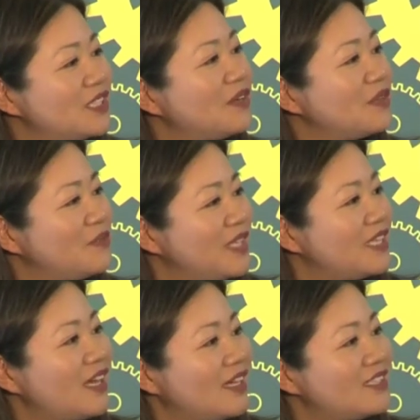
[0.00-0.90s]
economy,
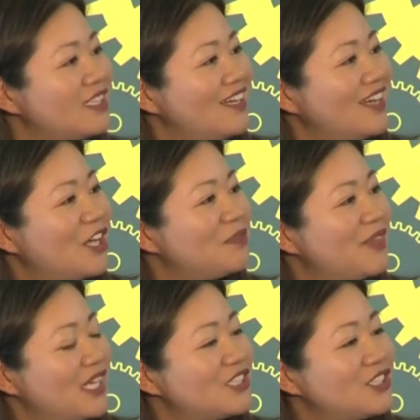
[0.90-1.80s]
that
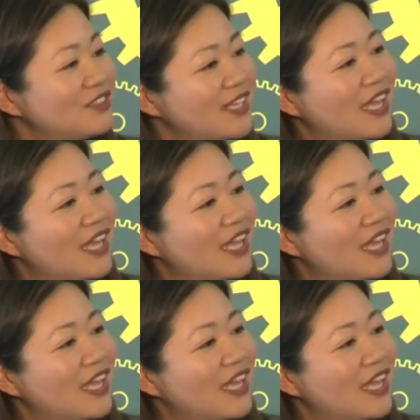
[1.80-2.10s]
they certainly